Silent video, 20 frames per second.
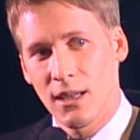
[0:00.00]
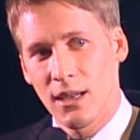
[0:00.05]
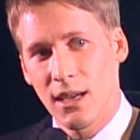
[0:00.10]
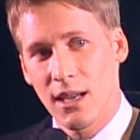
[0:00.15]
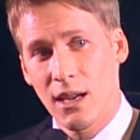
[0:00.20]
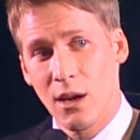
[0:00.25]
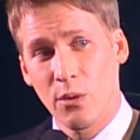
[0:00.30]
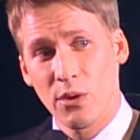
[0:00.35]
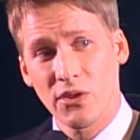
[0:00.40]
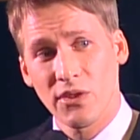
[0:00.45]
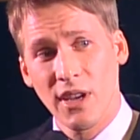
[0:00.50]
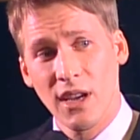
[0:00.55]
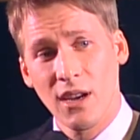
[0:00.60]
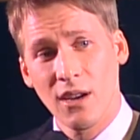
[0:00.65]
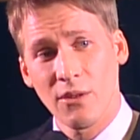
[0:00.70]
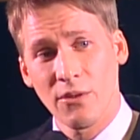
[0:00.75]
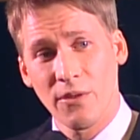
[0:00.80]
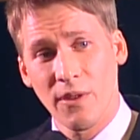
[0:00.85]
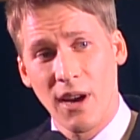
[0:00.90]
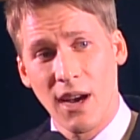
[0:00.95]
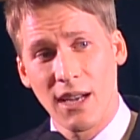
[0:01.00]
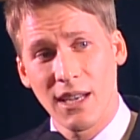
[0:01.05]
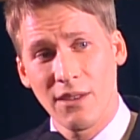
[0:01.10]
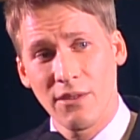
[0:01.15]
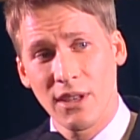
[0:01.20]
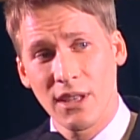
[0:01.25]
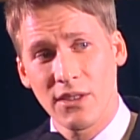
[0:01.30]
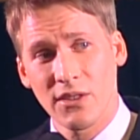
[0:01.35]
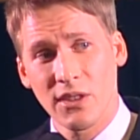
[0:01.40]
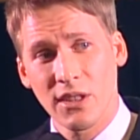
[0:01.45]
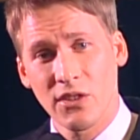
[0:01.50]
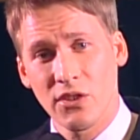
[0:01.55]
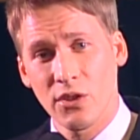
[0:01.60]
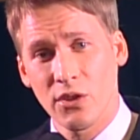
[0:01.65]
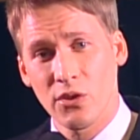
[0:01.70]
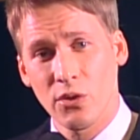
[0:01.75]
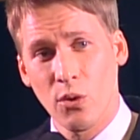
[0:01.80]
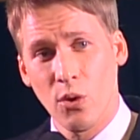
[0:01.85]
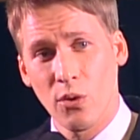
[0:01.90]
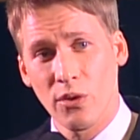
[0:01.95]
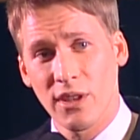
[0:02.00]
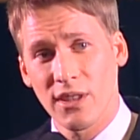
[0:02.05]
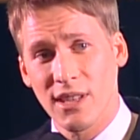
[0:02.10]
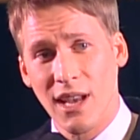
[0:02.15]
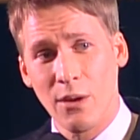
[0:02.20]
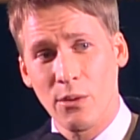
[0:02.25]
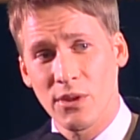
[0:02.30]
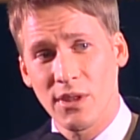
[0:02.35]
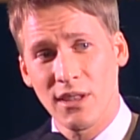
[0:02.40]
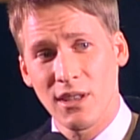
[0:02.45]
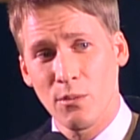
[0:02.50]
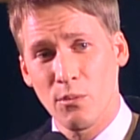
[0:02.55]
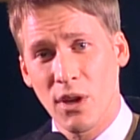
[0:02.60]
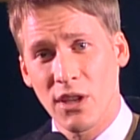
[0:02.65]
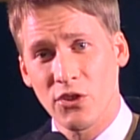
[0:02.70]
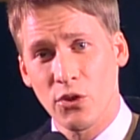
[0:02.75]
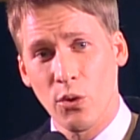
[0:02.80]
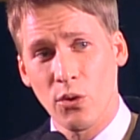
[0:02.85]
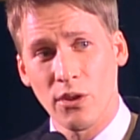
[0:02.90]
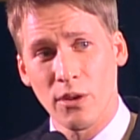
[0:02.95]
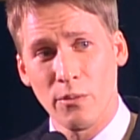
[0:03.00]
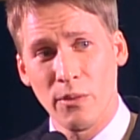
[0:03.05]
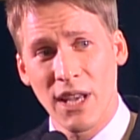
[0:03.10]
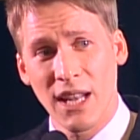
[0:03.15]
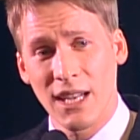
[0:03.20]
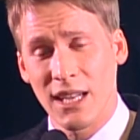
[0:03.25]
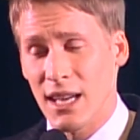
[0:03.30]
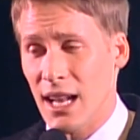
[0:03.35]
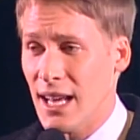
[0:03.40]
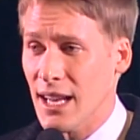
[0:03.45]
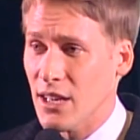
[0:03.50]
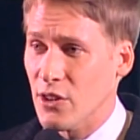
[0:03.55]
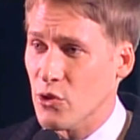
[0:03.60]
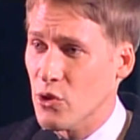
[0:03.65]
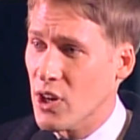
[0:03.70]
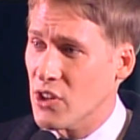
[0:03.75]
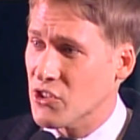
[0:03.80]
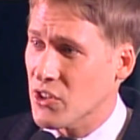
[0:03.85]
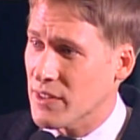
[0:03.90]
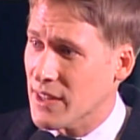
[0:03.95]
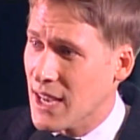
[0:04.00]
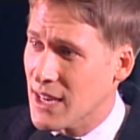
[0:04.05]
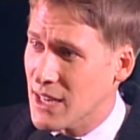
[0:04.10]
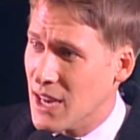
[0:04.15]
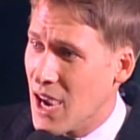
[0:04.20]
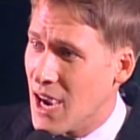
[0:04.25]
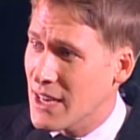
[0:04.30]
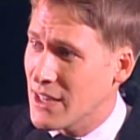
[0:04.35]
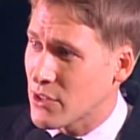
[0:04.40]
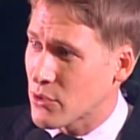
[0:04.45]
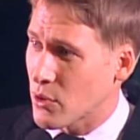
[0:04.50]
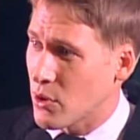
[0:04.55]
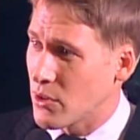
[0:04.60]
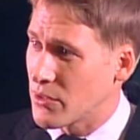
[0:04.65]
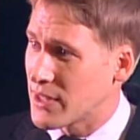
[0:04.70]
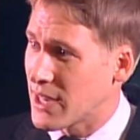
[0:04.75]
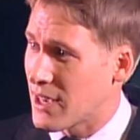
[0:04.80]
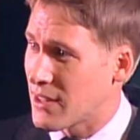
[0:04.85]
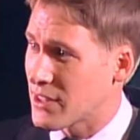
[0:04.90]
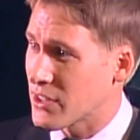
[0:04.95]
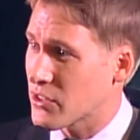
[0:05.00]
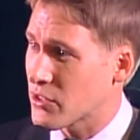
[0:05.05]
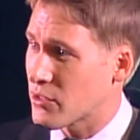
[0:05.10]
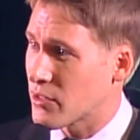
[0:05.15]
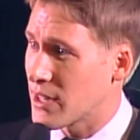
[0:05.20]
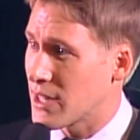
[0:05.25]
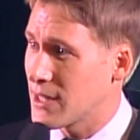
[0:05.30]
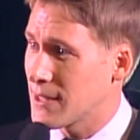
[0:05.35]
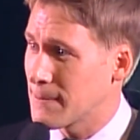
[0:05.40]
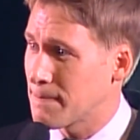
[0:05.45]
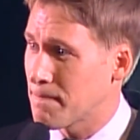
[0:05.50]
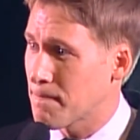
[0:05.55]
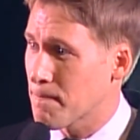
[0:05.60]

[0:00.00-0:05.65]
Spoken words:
And I was terrified, even at 6 years old, because I was into much older men, and I had a crush on that 9-year-old down the street.